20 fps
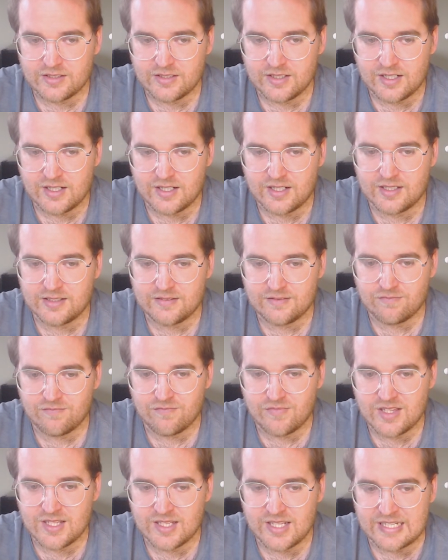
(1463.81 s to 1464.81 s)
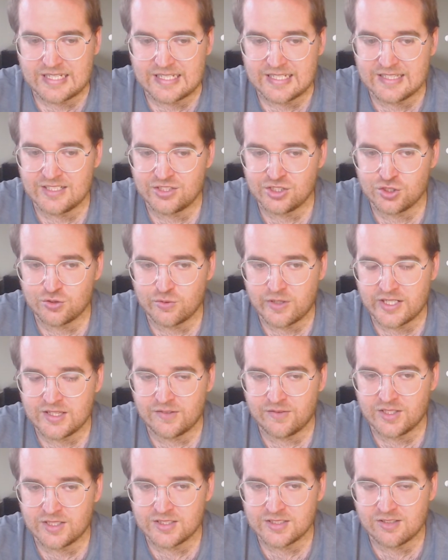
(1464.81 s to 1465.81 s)
Like in the strength
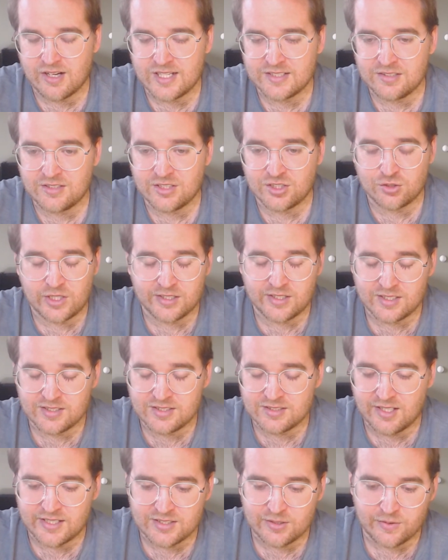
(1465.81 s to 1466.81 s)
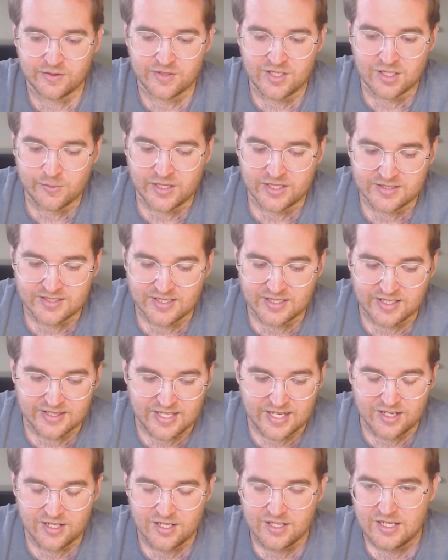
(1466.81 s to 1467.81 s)
of this class that we talked about is like
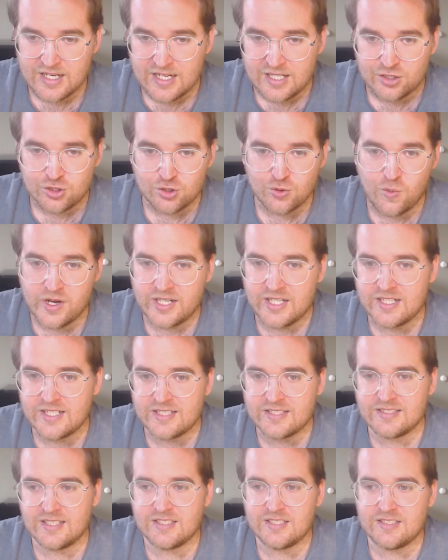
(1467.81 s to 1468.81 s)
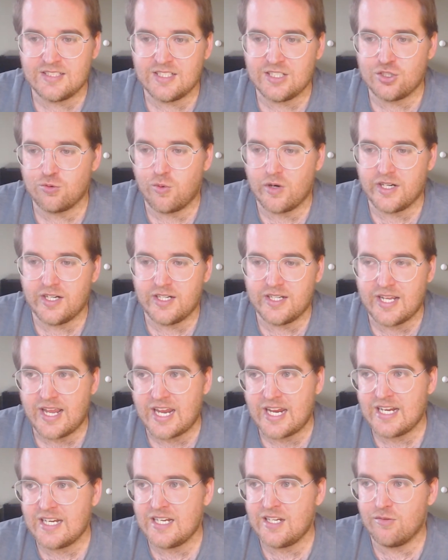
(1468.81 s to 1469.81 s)
that 20 to 60, 20 to
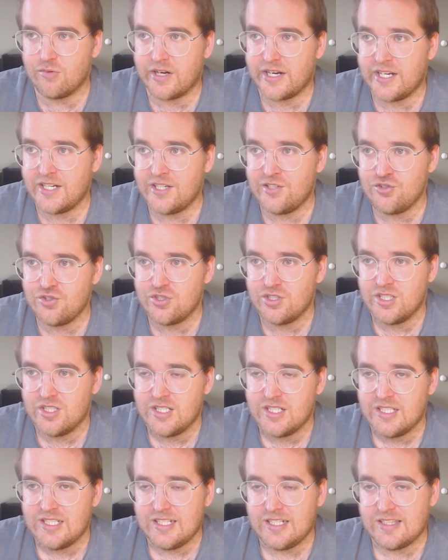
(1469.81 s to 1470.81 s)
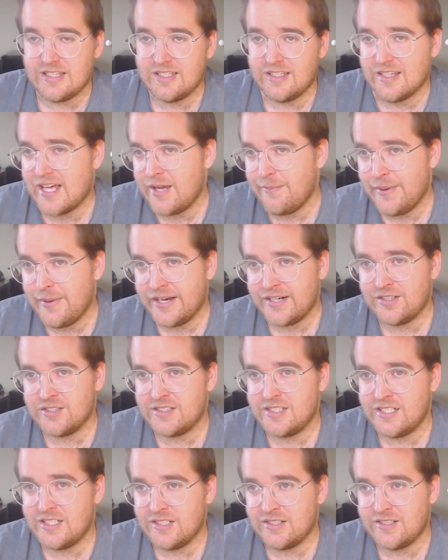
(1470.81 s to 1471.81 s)
80 range. In the linebackers
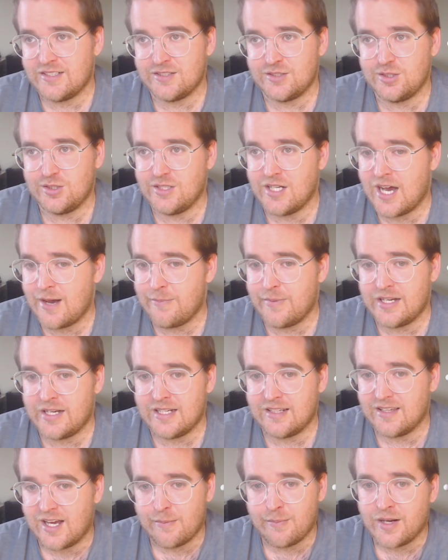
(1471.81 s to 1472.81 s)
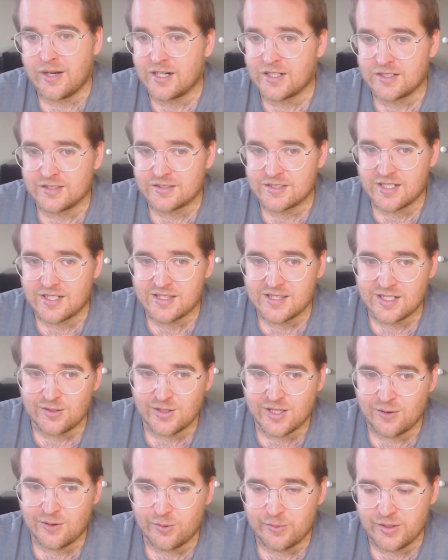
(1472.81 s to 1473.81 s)
there's not many linebackers I think
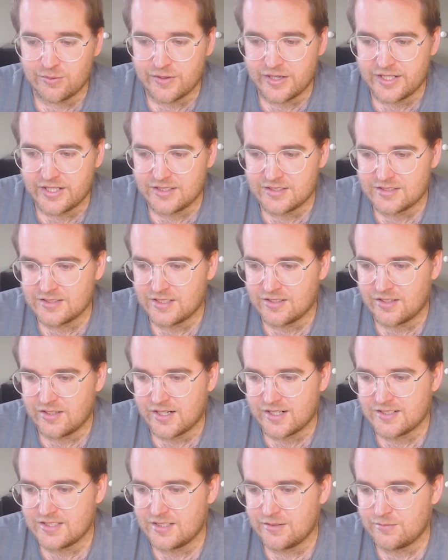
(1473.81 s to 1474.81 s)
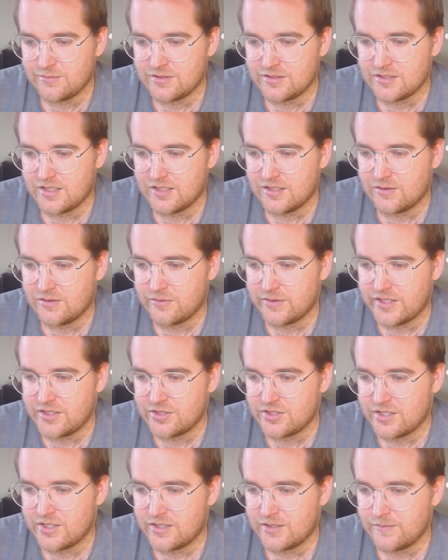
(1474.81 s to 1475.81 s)
that will be ranked in a lot of teams'
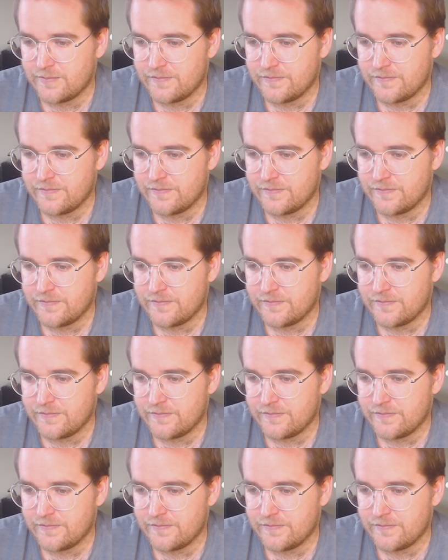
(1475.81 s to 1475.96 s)
range there.